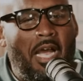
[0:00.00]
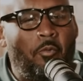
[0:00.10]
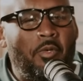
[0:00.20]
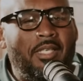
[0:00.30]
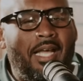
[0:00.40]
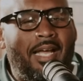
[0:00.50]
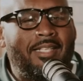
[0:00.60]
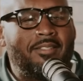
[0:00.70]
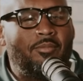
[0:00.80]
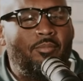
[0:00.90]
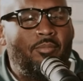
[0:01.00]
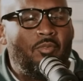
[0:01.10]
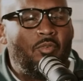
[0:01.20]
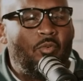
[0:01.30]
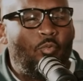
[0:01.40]
realized
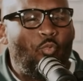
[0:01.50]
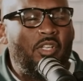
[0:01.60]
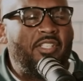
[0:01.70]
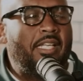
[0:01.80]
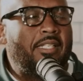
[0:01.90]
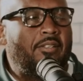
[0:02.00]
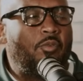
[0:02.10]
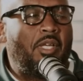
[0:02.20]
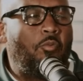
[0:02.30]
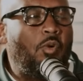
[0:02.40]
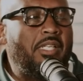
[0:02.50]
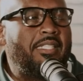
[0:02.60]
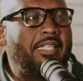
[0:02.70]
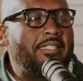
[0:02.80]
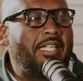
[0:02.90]
it
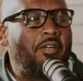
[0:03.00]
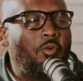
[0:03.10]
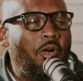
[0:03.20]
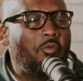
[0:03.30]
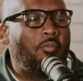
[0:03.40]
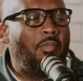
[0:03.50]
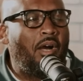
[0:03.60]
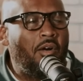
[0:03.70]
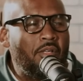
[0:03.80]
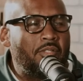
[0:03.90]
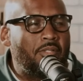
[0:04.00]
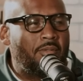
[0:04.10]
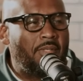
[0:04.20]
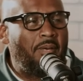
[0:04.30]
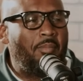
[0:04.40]
wasn't anything wrong with my
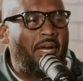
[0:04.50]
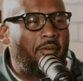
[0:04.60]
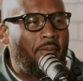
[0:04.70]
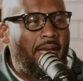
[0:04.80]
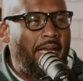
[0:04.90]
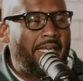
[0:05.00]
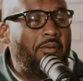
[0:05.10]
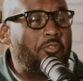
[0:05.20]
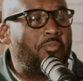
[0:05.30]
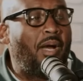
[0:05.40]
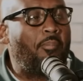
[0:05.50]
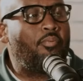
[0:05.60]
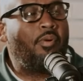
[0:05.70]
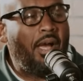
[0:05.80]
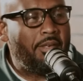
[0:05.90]
hustle and my grind. It was my
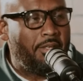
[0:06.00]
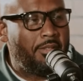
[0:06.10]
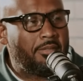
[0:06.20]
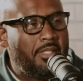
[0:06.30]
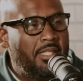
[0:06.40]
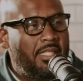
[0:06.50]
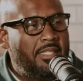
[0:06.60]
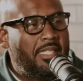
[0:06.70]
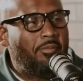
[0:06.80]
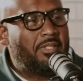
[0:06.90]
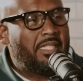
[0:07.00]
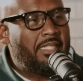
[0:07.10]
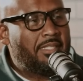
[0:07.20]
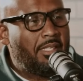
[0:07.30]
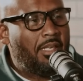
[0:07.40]
product that was
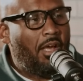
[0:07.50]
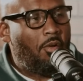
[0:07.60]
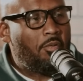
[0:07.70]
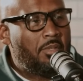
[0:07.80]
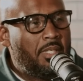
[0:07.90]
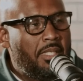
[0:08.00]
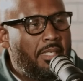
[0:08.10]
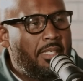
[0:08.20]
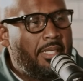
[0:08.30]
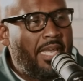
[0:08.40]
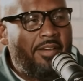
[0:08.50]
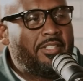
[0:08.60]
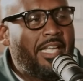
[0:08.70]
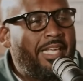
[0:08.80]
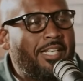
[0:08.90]
against the law.
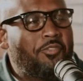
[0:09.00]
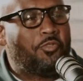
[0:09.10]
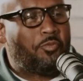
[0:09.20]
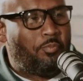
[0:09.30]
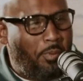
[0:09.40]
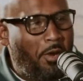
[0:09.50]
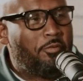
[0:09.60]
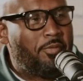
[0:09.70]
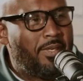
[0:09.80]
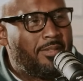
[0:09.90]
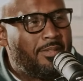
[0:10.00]
Everything else was perfect.